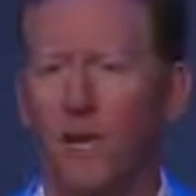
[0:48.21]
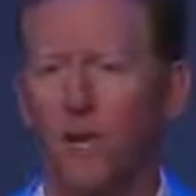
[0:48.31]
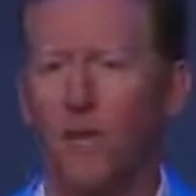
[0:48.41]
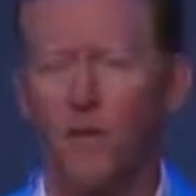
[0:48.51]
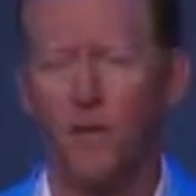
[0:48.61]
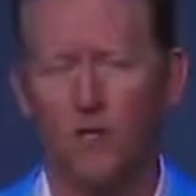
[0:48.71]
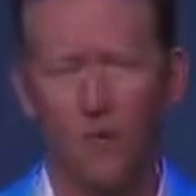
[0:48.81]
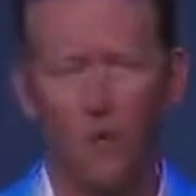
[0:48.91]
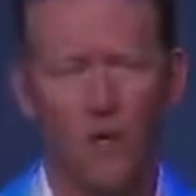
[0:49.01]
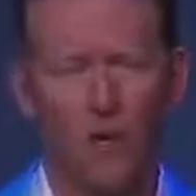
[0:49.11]
at elementary
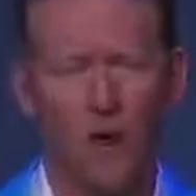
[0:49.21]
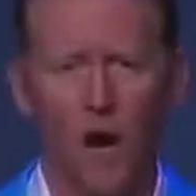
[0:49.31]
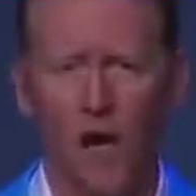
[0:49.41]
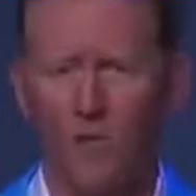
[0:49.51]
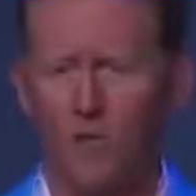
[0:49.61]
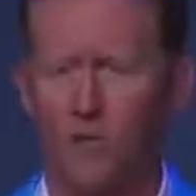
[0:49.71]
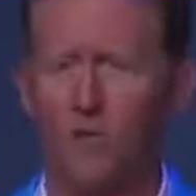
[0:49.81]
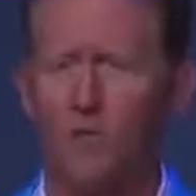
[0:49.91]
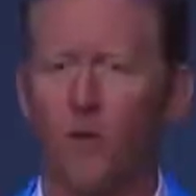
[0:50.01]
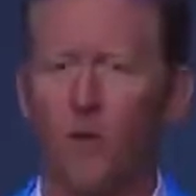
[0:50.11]
school on a
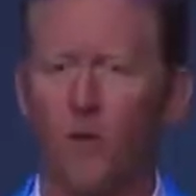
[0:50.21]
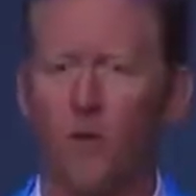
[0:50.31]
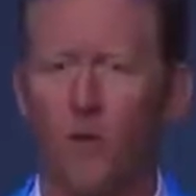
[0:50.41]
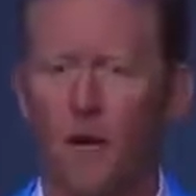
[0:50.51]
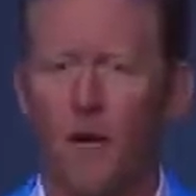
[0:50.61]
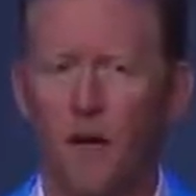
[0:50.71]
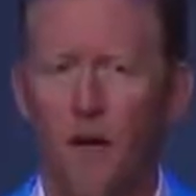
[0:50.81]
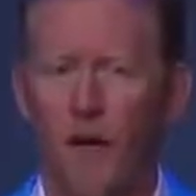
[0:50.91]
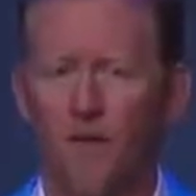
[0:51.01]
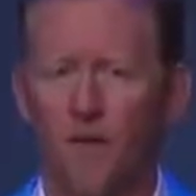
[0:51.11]
Tuesday morning,
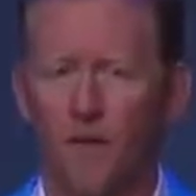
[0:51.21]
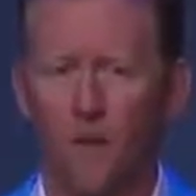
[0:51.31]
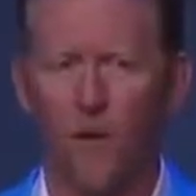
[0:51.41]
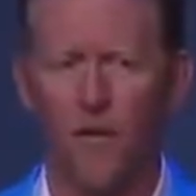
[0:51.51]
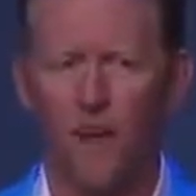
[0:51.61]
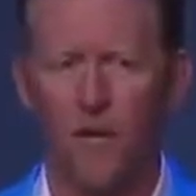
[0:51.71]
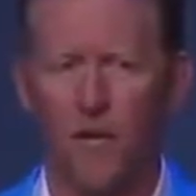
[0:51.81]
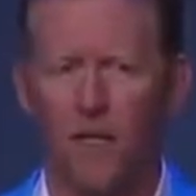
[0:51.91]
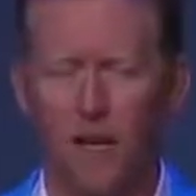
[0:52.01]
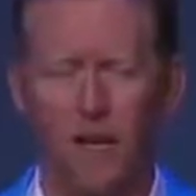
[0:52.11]
and then 45
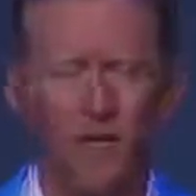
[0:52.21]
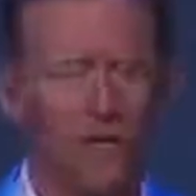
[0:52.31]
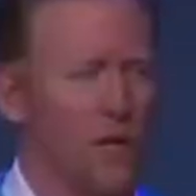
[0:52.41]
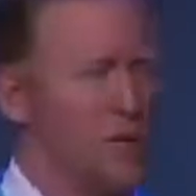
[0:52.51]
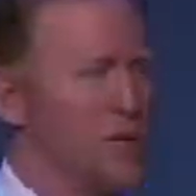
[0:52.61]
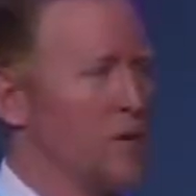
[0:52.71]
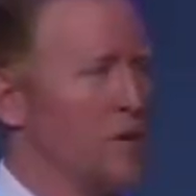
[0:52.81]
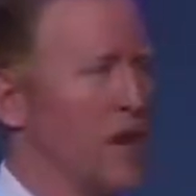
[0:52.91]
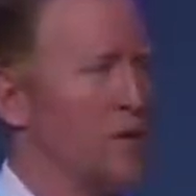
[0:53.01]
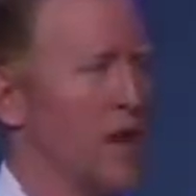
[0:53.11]
minutes later, she jumped to her
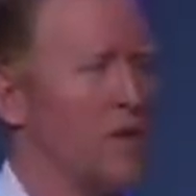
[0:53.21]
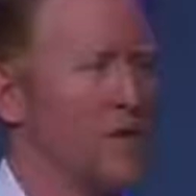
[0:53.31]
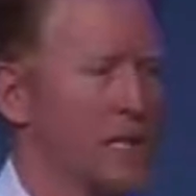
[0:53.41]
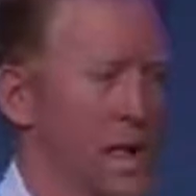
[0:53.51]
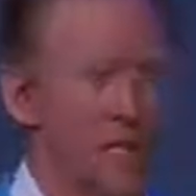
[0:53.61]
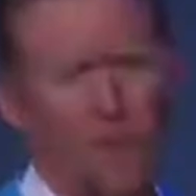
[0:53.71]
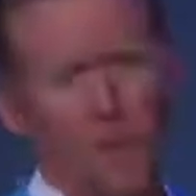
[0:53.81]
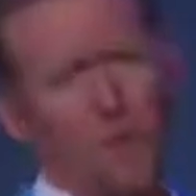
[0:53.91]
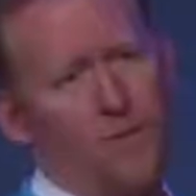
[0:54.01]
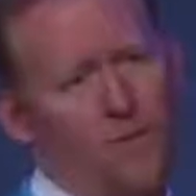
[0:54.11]
death out of a
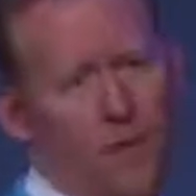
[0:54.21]
skyscraper.